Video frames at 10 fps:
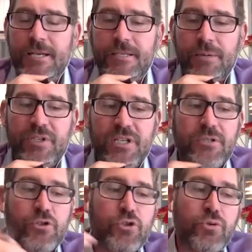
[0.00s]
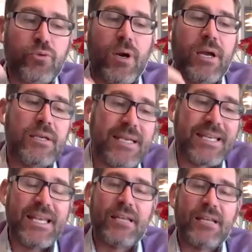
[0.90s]
is I'm just
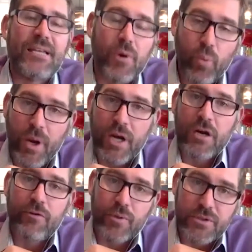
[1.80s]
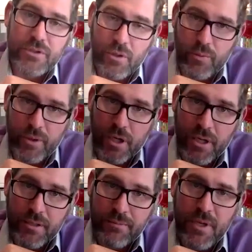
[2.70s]
trying to get them aware of what's
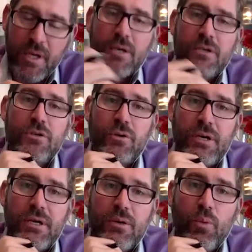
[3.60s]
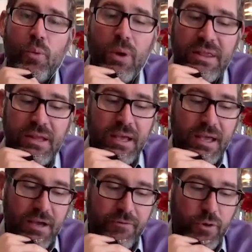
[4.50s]
going on so that when
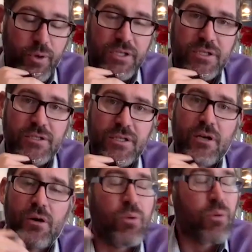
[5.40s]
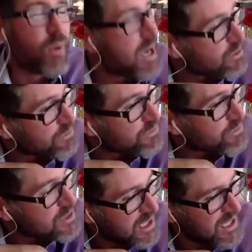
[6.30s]
they have questions, they go, wow,
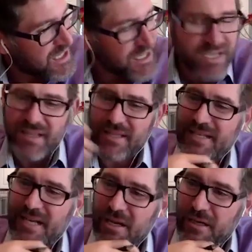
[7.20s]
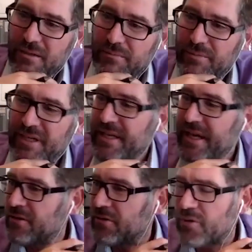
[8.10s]
this guy this guy
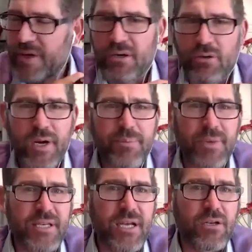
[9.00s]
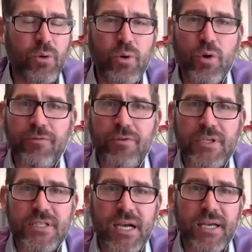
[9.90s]
McDaniel Greg or Greg McDaniel,
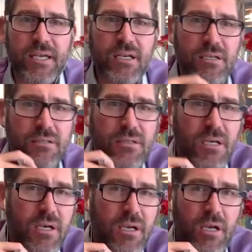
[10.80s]
whoever this guy is,